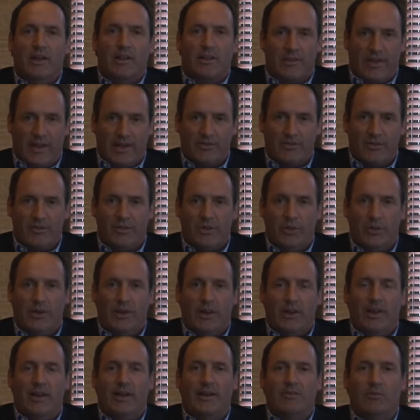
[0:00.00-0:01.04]
Thanks for
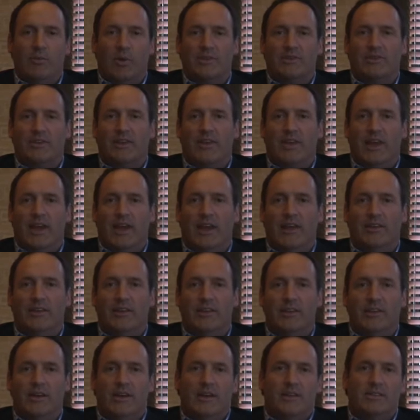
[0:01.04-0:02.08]
tuning in once again.
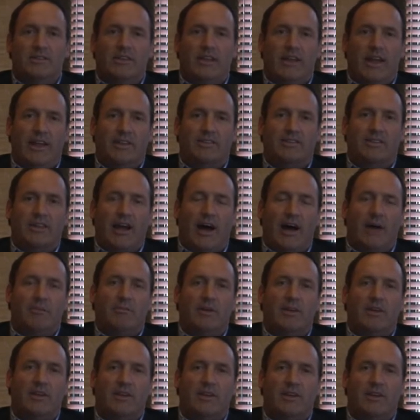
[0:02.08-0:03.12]
Today's
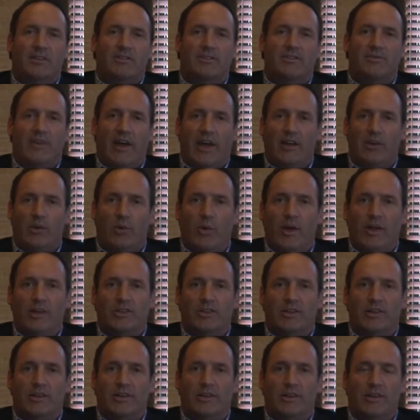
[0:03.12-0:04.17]
topic is
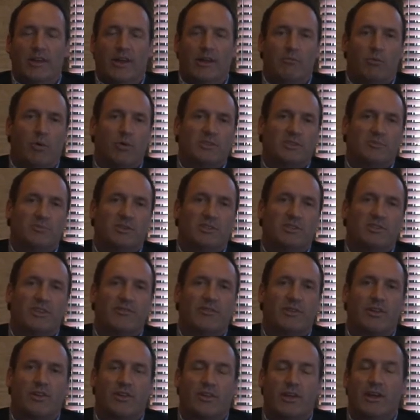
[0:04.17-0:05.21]
valuation, and more
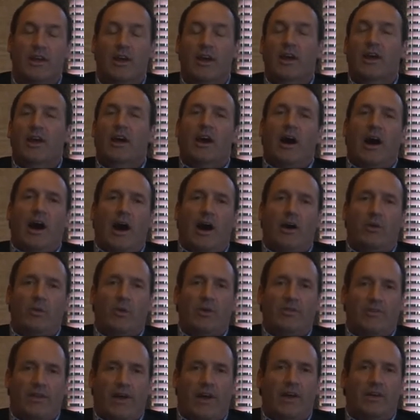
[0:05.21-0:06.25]
specifically, how do
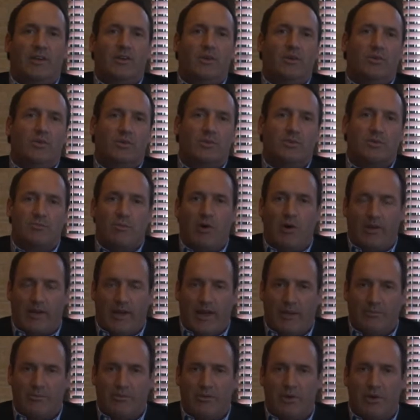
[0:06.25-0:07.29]
we value small
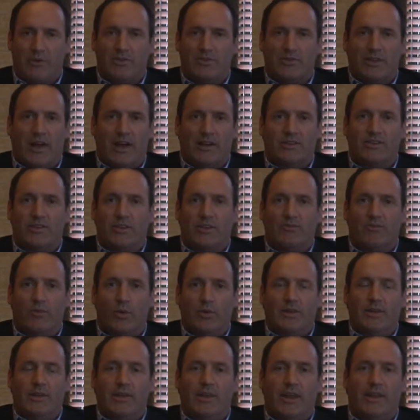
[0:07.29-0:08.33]
cap growth stocks here at
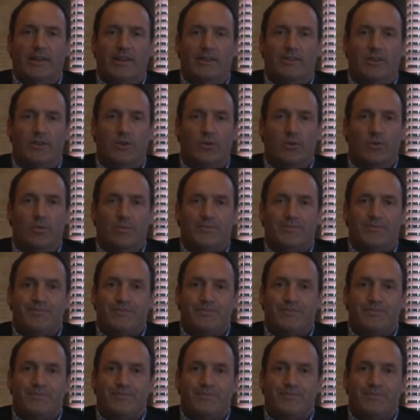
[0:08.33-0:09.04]
1492?